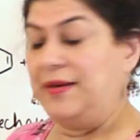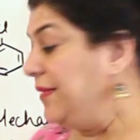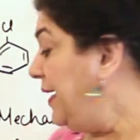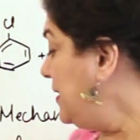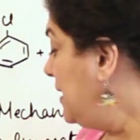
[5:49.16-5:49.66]

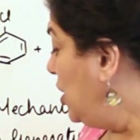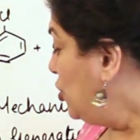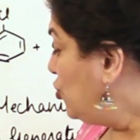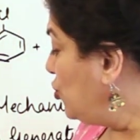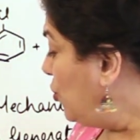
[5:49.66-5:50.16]
right?
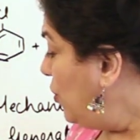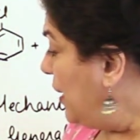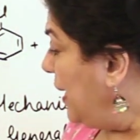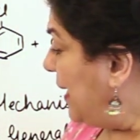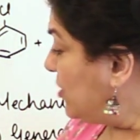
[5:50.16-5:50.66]
So
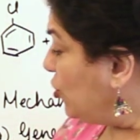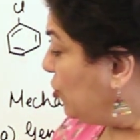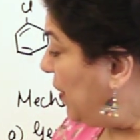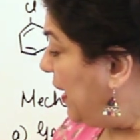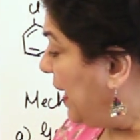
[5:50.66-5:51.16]

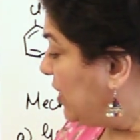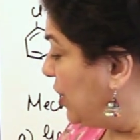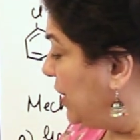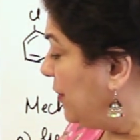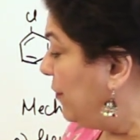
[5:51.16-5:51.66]

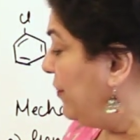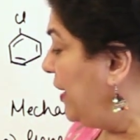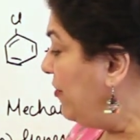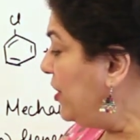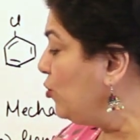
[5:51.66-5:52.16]
SO3H here,
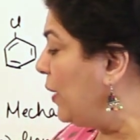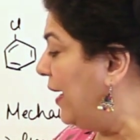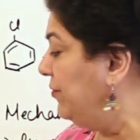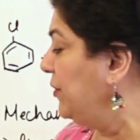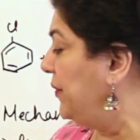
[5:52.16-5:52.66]
wherever you
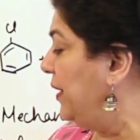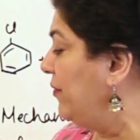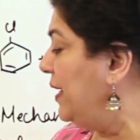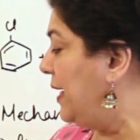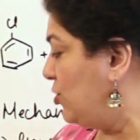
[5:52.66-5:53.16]
have the ring
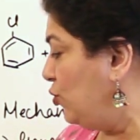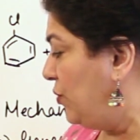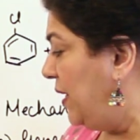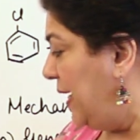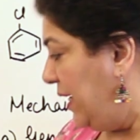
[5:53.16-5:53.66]
where
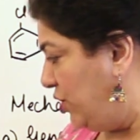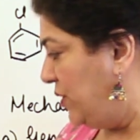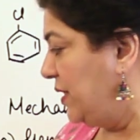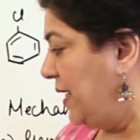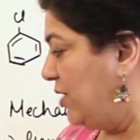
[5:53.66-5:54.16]
SO3H
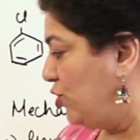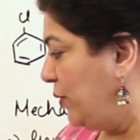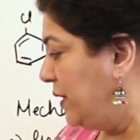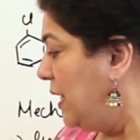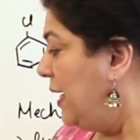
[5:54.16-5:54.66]
is attached to
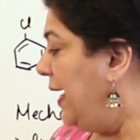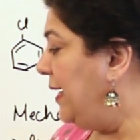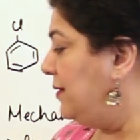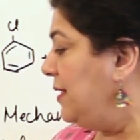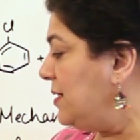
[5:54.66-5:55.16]
it,
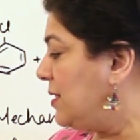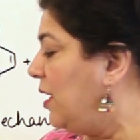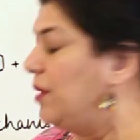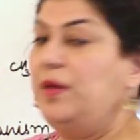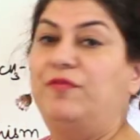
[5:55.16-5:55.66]
this
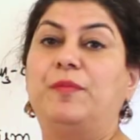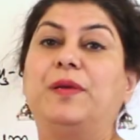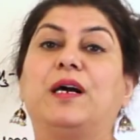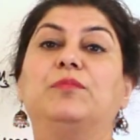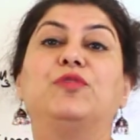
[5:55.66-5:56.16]
carbon will
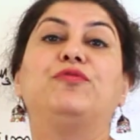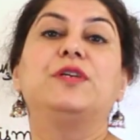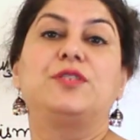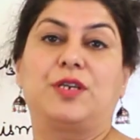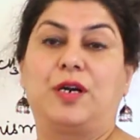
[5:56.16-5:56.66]
become the
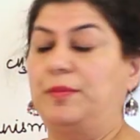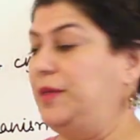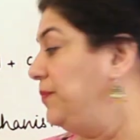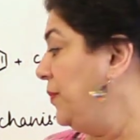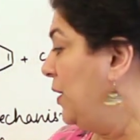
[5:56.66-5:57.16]
first
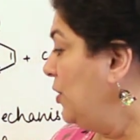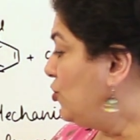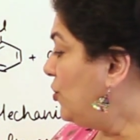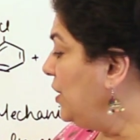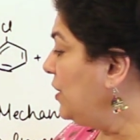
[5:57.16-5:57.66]
carbon.
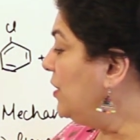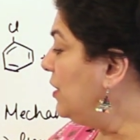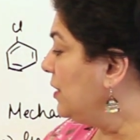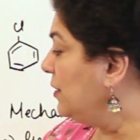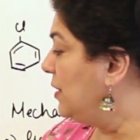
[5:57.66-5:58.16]
So
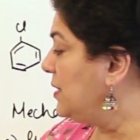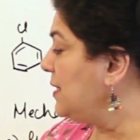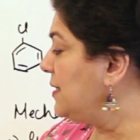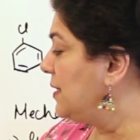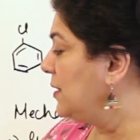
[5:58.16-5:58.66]
here,
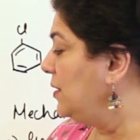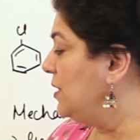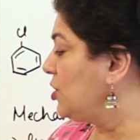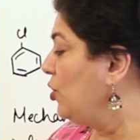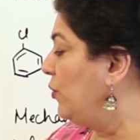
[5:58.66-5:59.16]
this
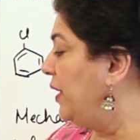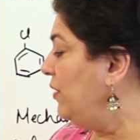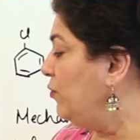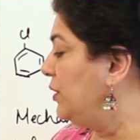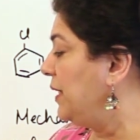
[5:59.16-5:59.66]

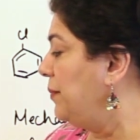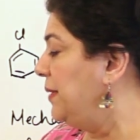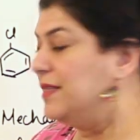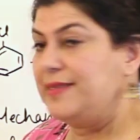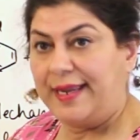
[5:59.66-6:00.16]
chlorine would then
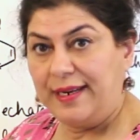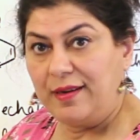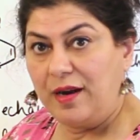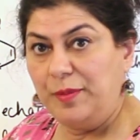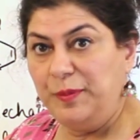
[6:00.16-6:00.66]
be the second
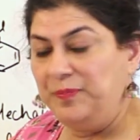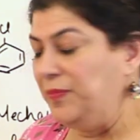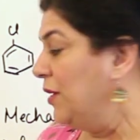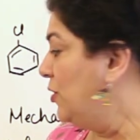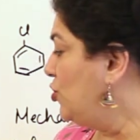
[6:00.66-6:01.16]
carbon.
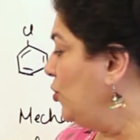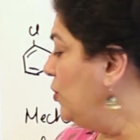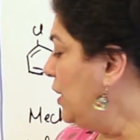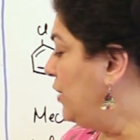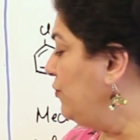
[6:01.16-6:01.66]

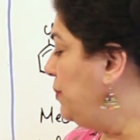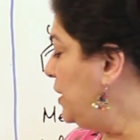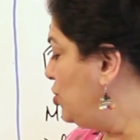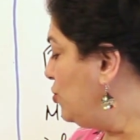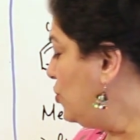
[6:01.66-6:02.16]
So it would
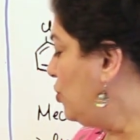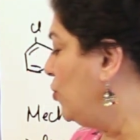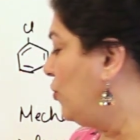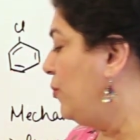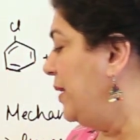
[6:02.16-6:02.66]
be
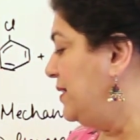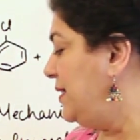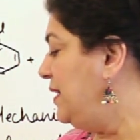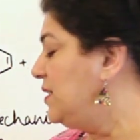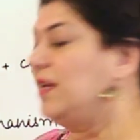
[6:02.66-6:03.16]
2-chlorobenzene